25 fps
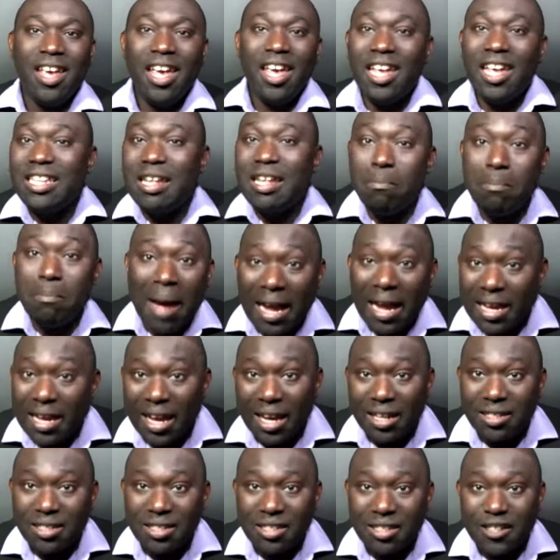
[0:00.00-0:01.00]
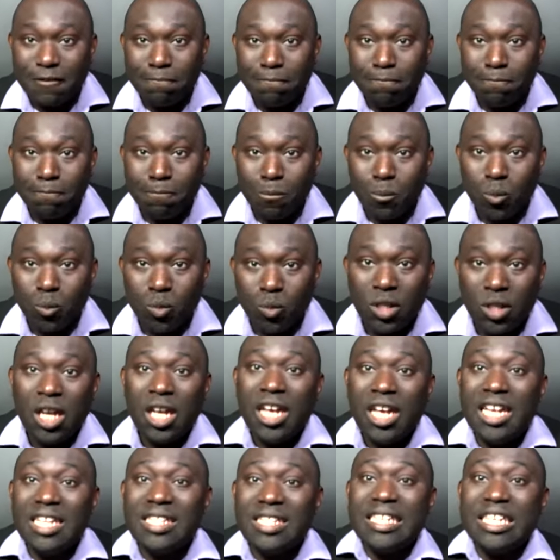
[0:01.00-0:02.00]

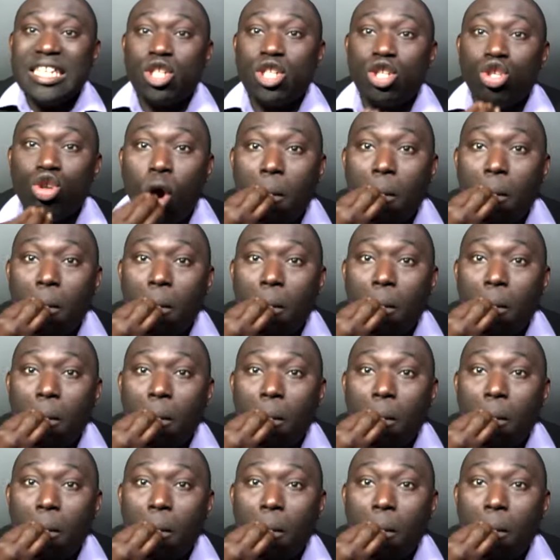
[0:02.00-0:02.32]
it is